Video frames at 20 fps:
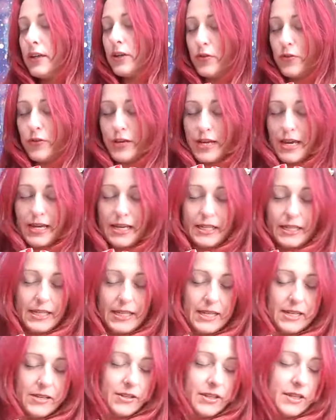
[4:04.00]

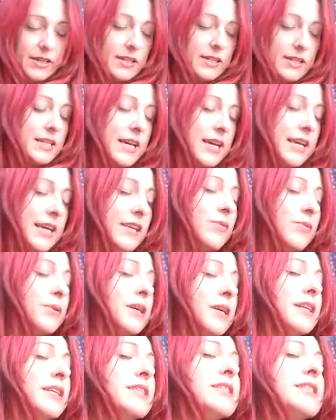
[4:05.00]
creating the container we're
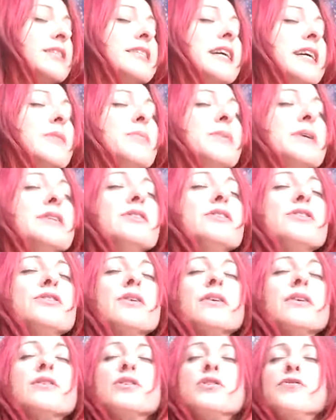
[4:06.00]
going to step into
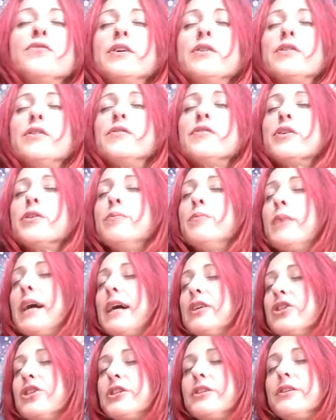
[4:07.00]
our sphere of
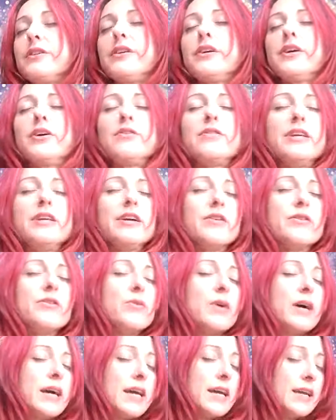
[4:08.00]
compassion. Go the other
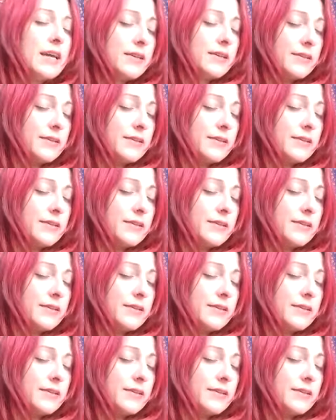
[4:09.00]
way.